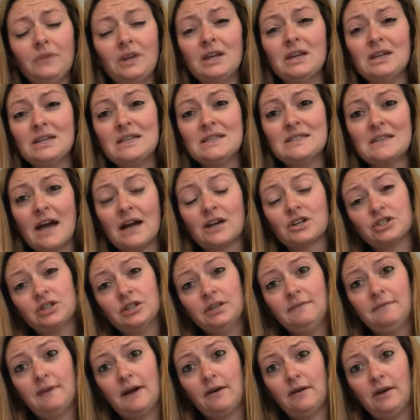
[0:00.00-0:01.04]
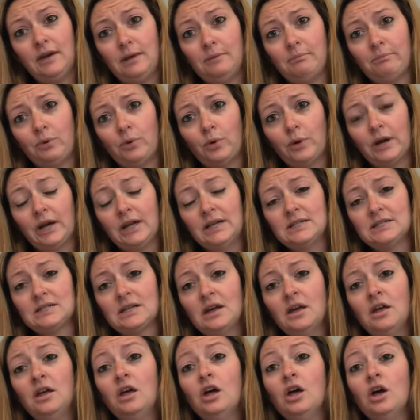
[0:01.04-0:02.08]
is actually very important.
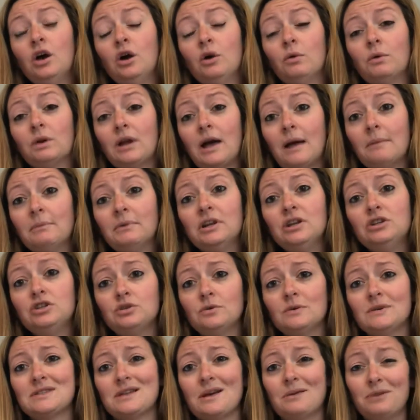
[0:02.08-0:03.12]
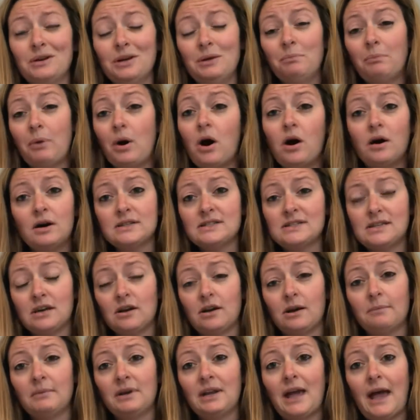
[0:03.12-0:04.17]
What I'm going to do is I'm going to pause here.
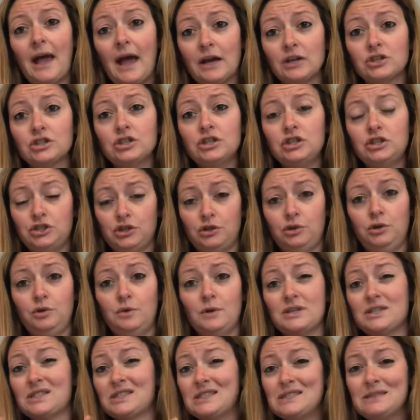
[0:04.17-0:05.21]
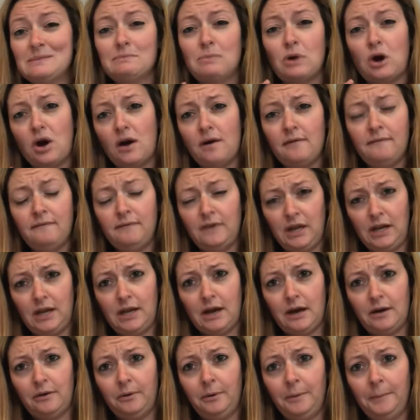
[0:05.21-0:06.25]
I'm going to actually show you a small
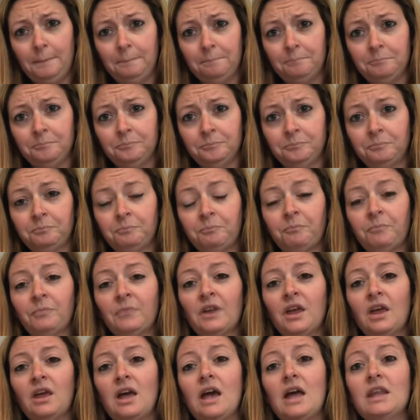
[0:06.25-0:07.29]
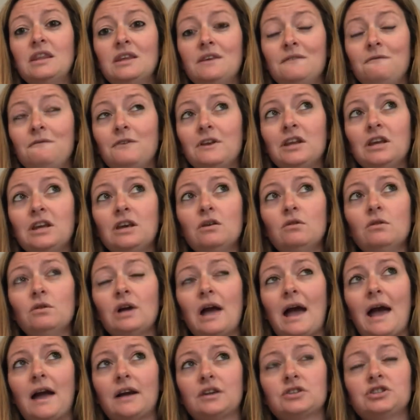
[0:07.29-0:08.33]
video, and the video
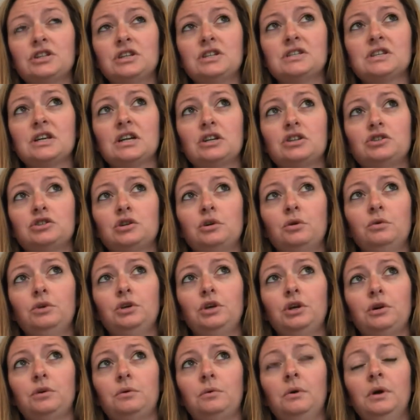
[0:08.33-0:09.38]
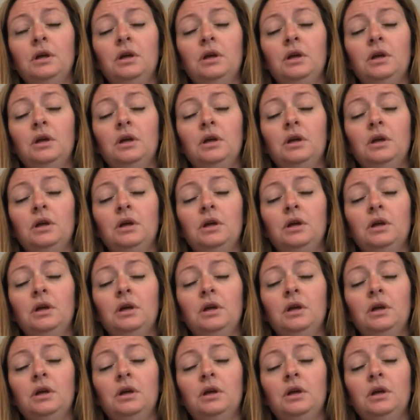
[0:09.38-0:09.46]
actually is going to show you